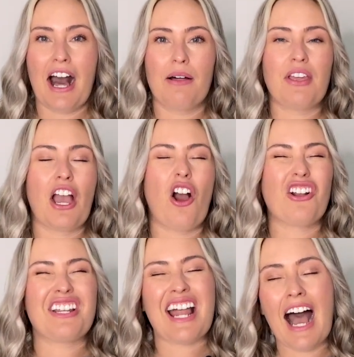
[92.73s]
They are
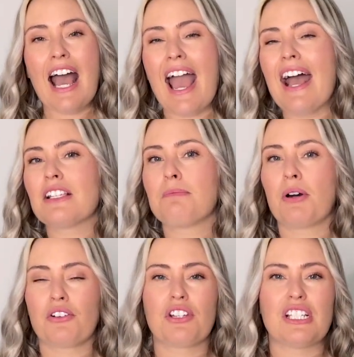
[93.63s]
not as
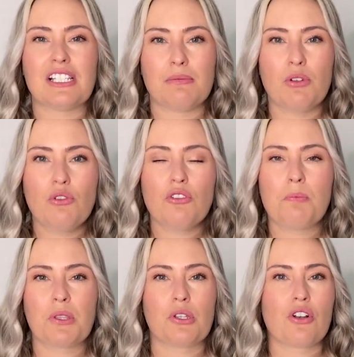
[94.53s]
buttery smooth,
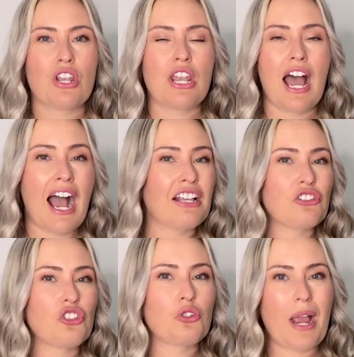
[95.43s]
but they're not
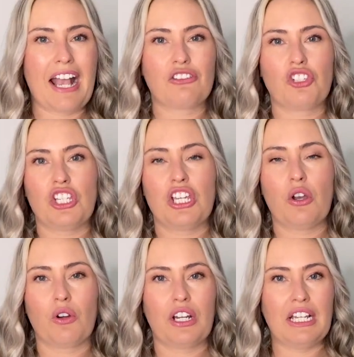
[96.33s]
scratchy
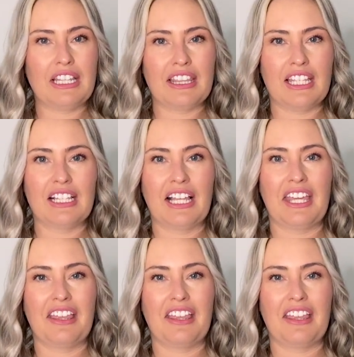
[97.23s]
or anything like